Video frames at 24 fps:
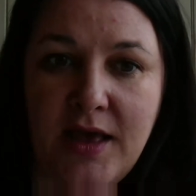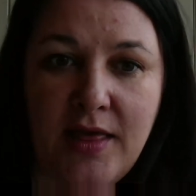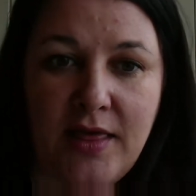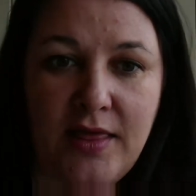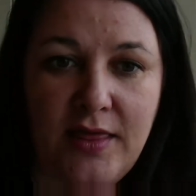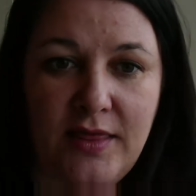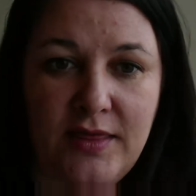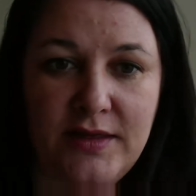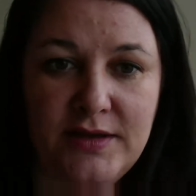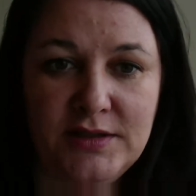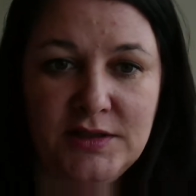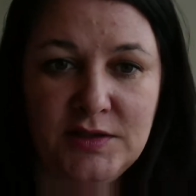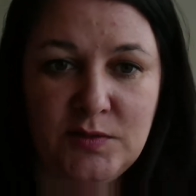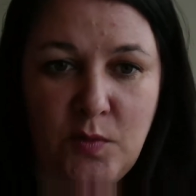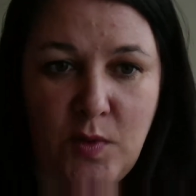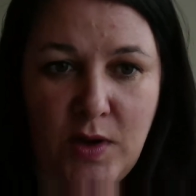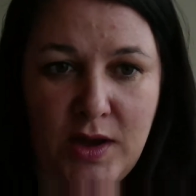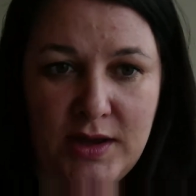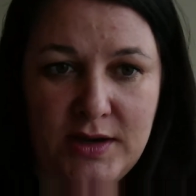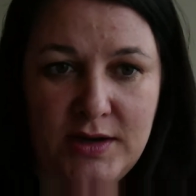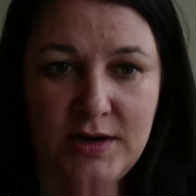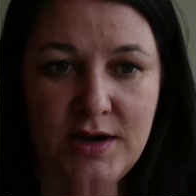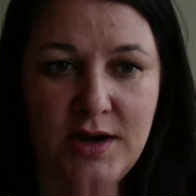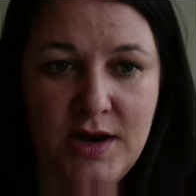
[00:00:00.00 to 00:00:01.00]
This
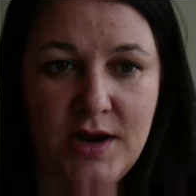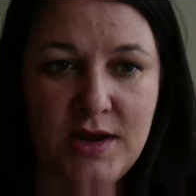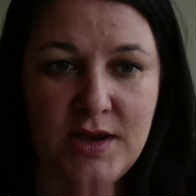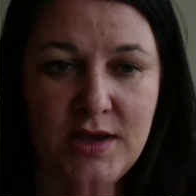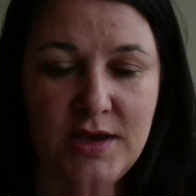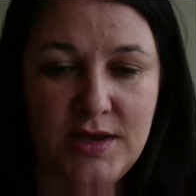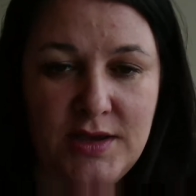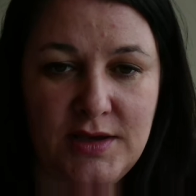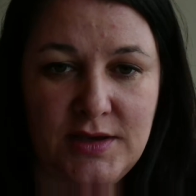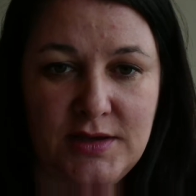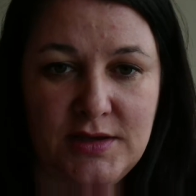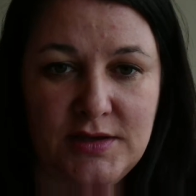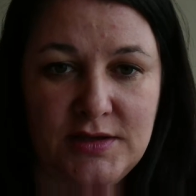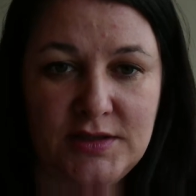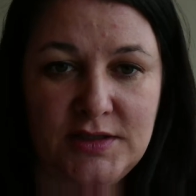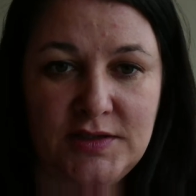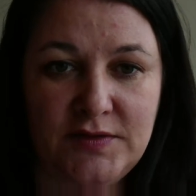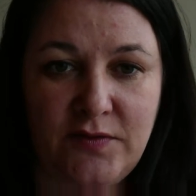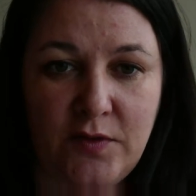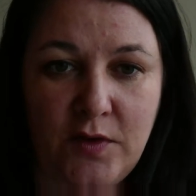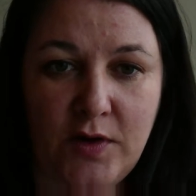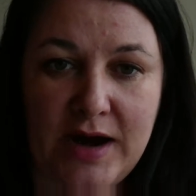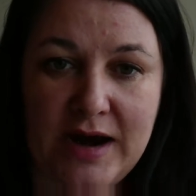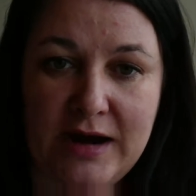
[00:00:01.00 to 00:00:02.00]
one is
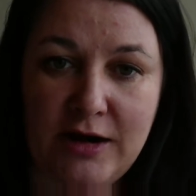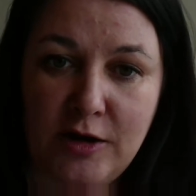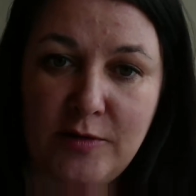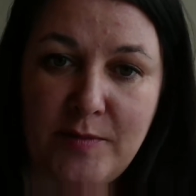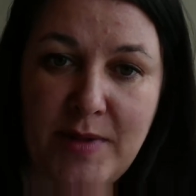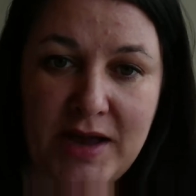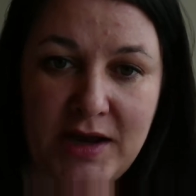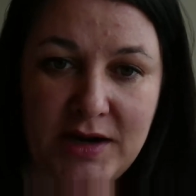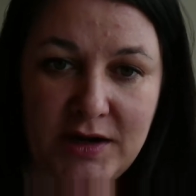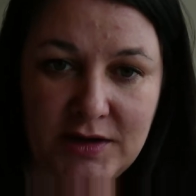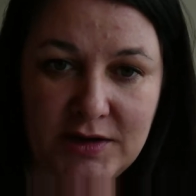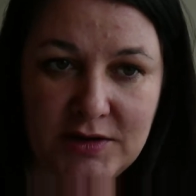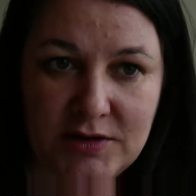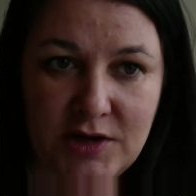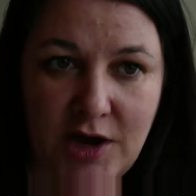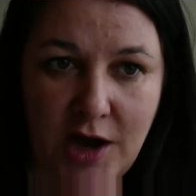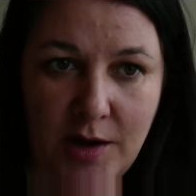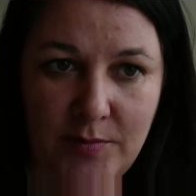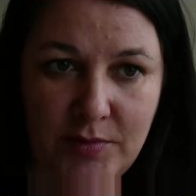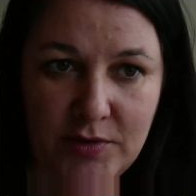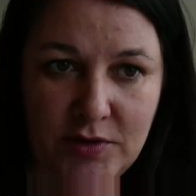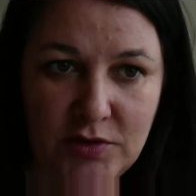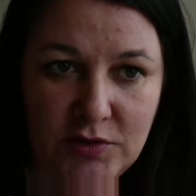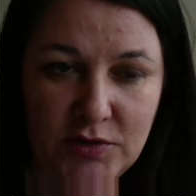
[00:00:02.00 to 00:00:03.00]
for aromatic and
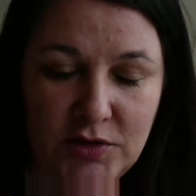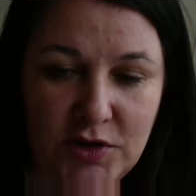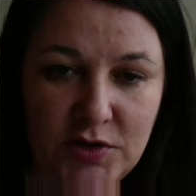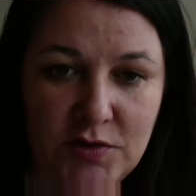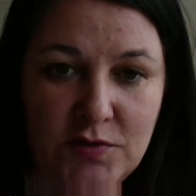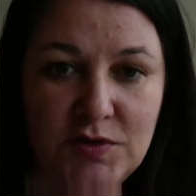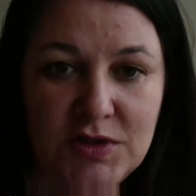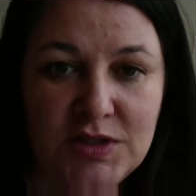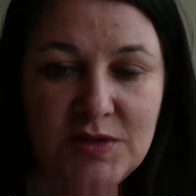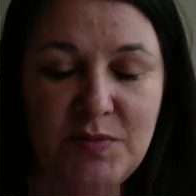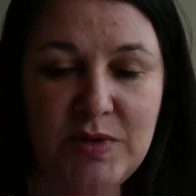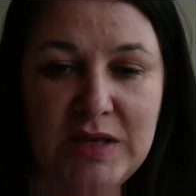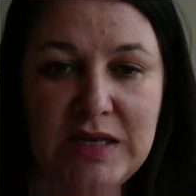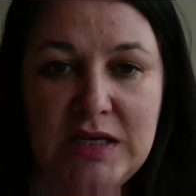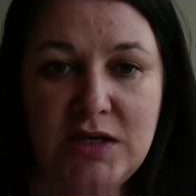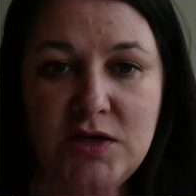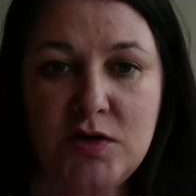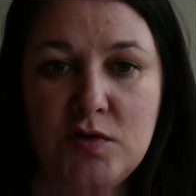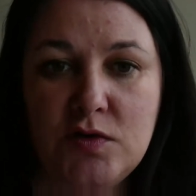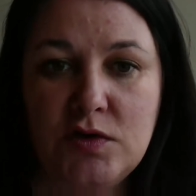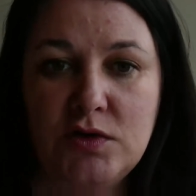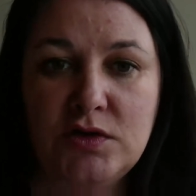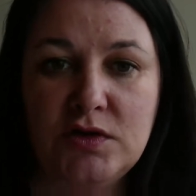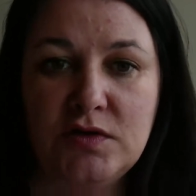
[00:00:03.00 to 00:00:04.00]
topical use, meaning
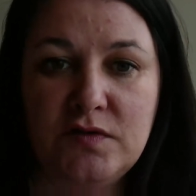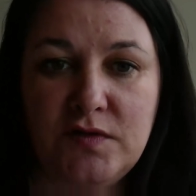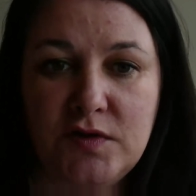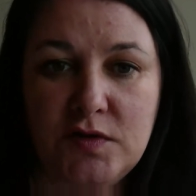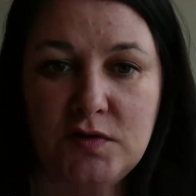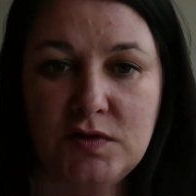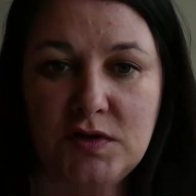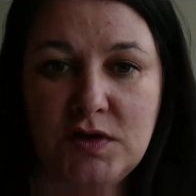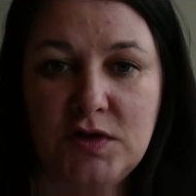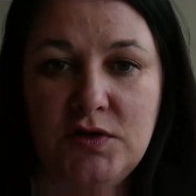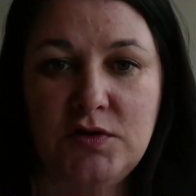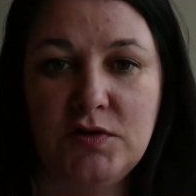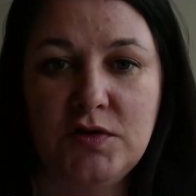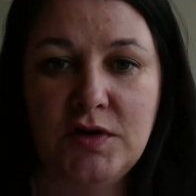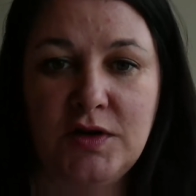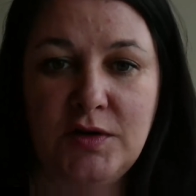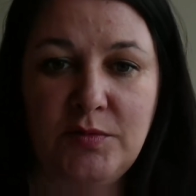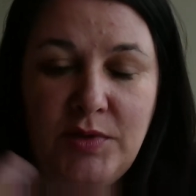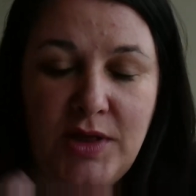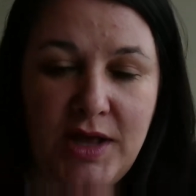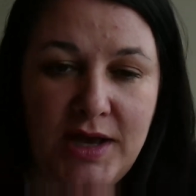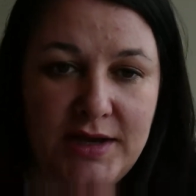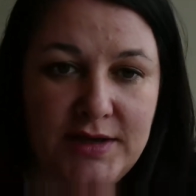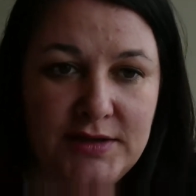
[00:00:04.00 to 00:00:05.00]
you can diffuse it, you can
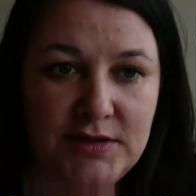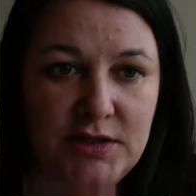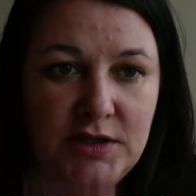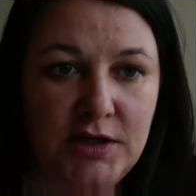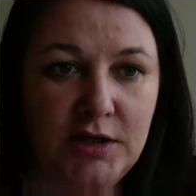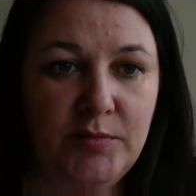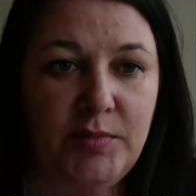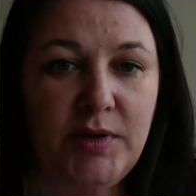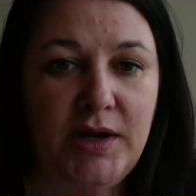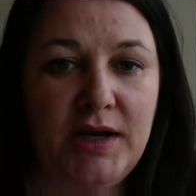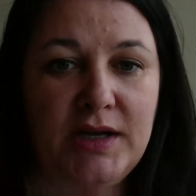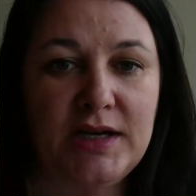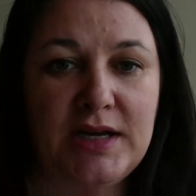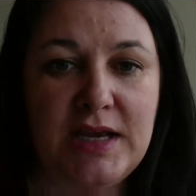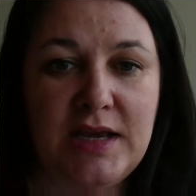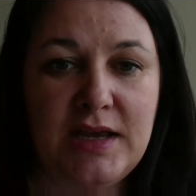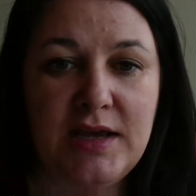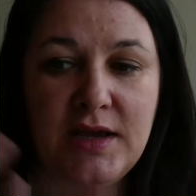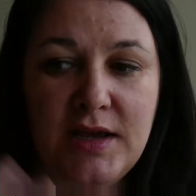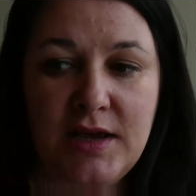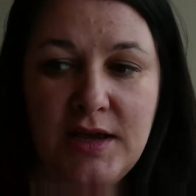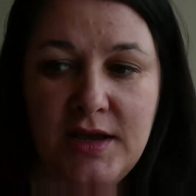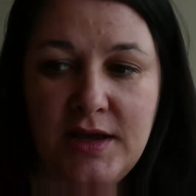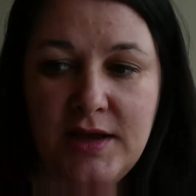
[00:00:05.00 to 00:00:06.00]
apply it to your
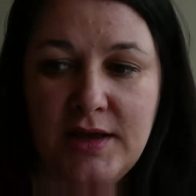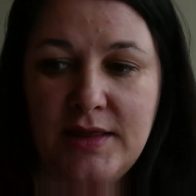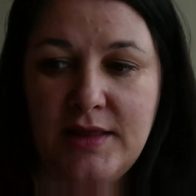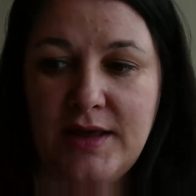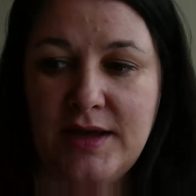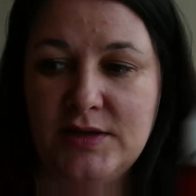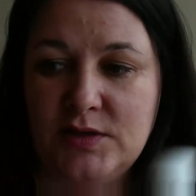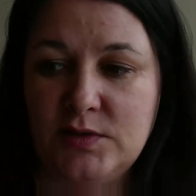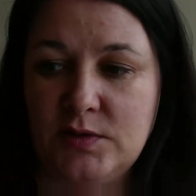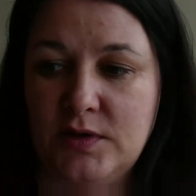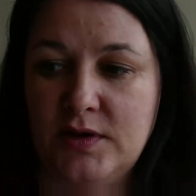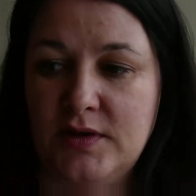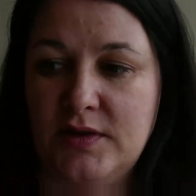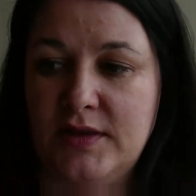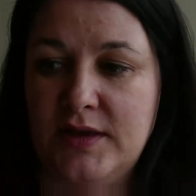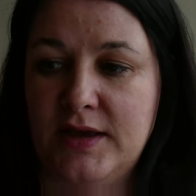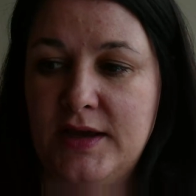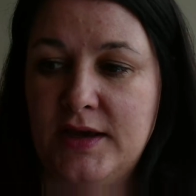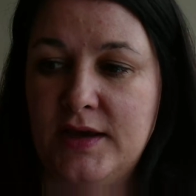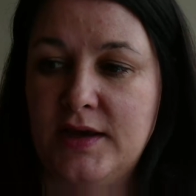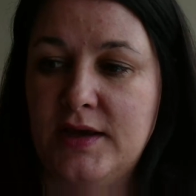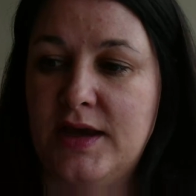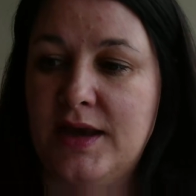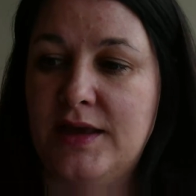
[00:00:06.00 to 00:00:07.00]
body, that sort of
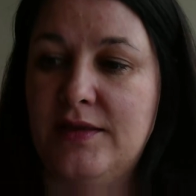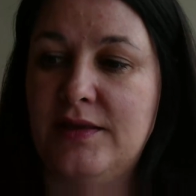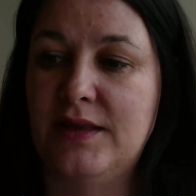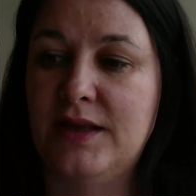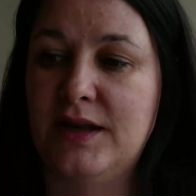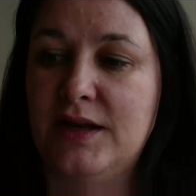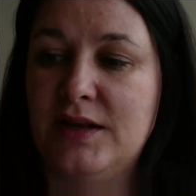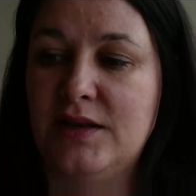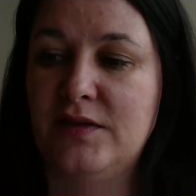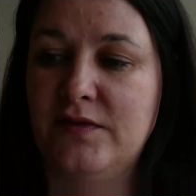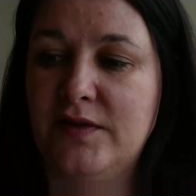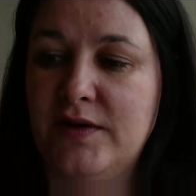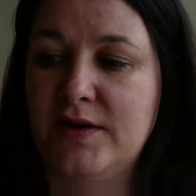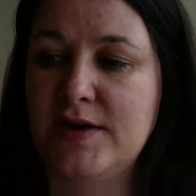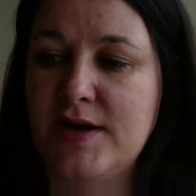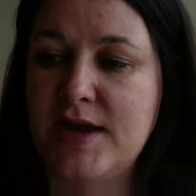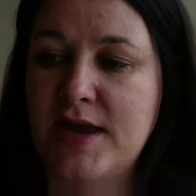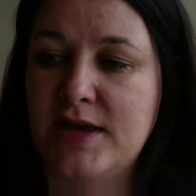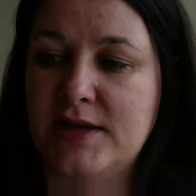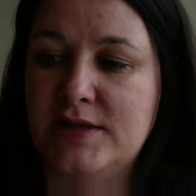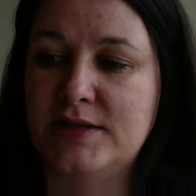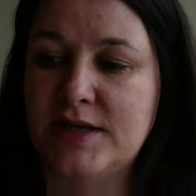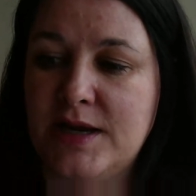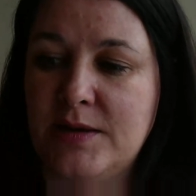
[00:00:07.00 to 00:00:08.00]
thing. And then at the very
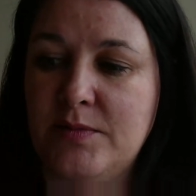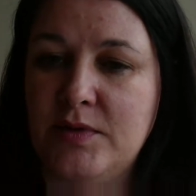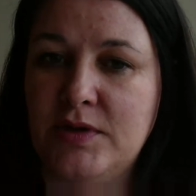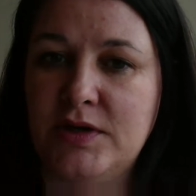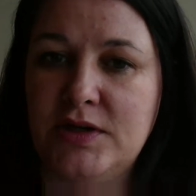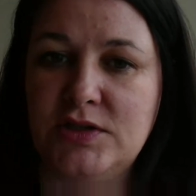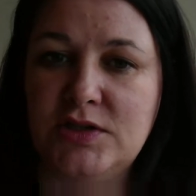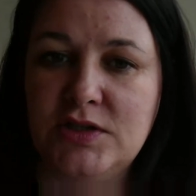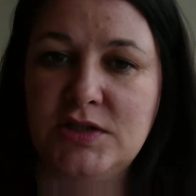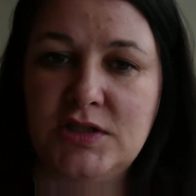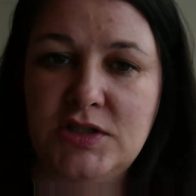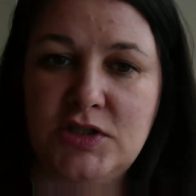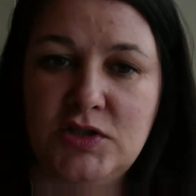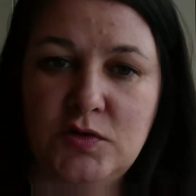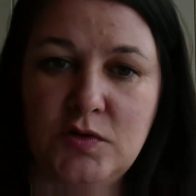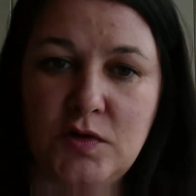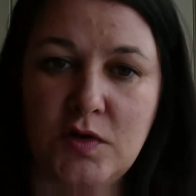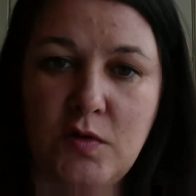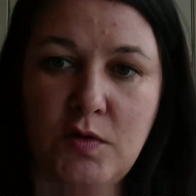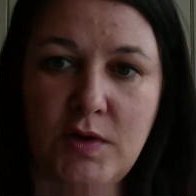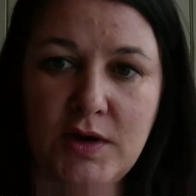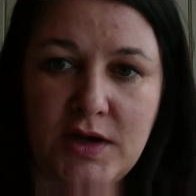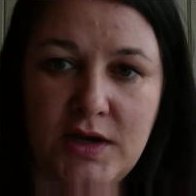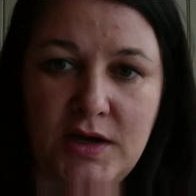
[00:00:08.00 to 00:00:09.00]
end, I'm going to just do a
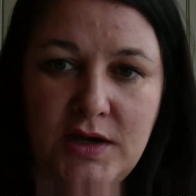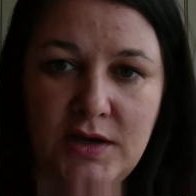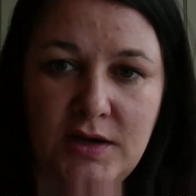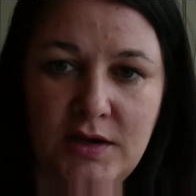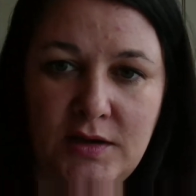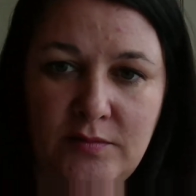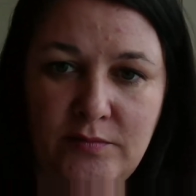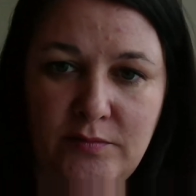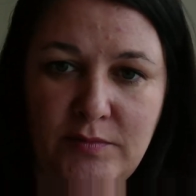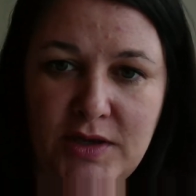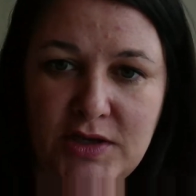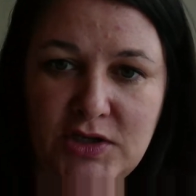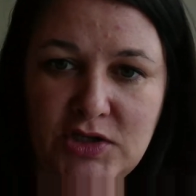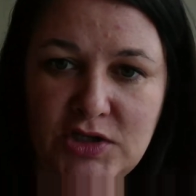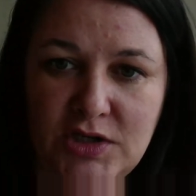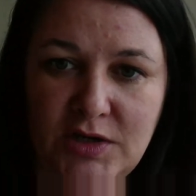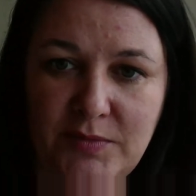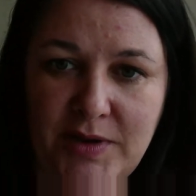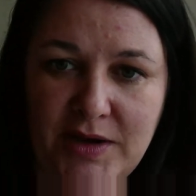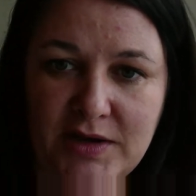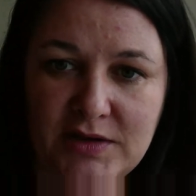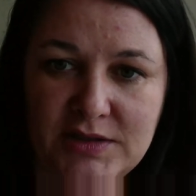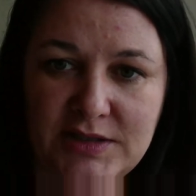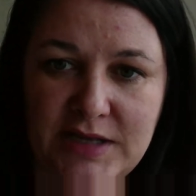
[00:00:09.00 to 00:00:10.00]
quick mention
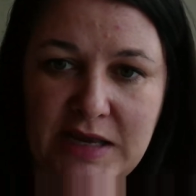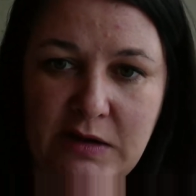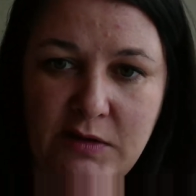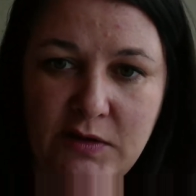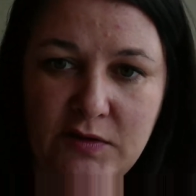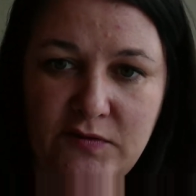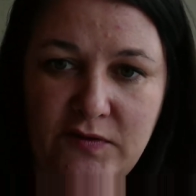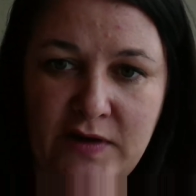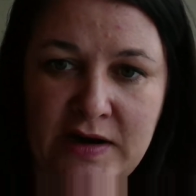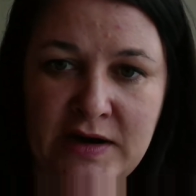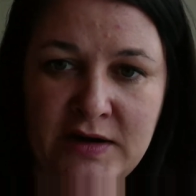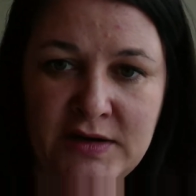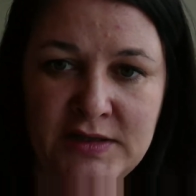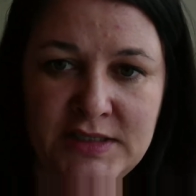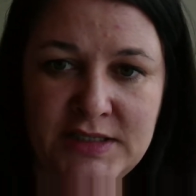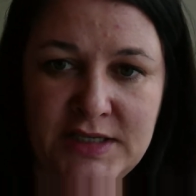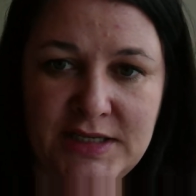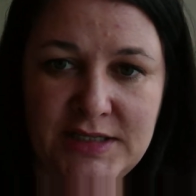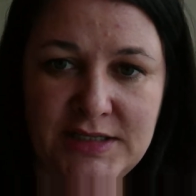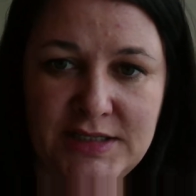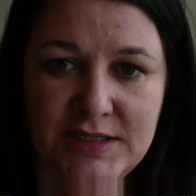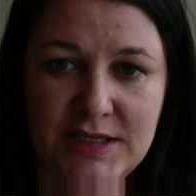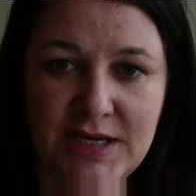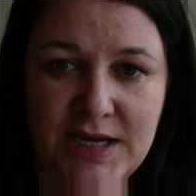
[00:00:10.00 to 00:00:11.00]
about sacred
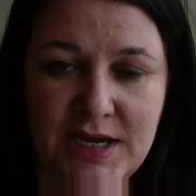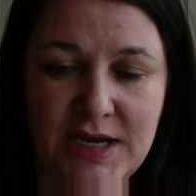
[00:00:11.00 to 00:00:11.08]
frankincense.